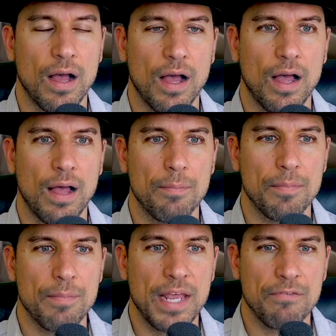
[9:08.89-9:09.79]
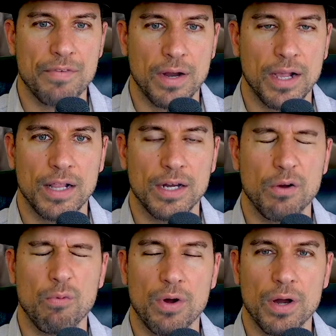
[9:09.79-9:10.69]
made it very
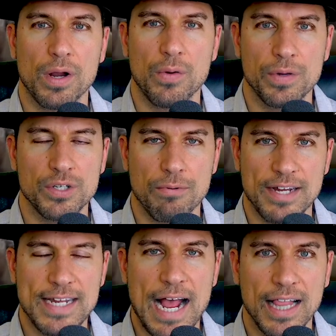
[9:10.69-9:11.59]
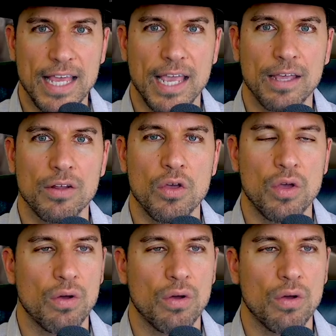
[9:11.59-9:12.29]
clear, we're going to retaliate.